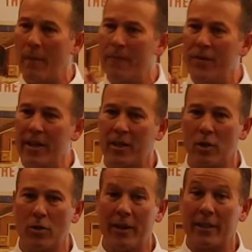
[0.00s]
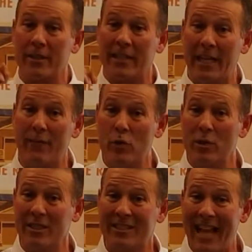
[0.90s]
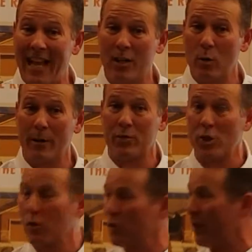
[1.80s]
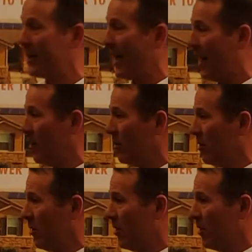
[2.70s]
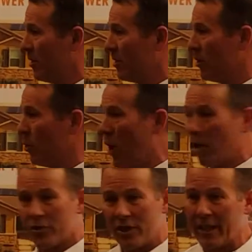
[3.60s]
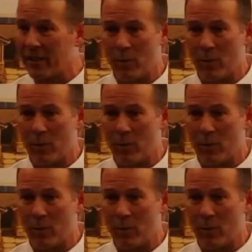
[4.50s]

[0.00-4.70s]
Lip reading: a vehicle that could give you exactly what I'm showing you right now. You all are seeing it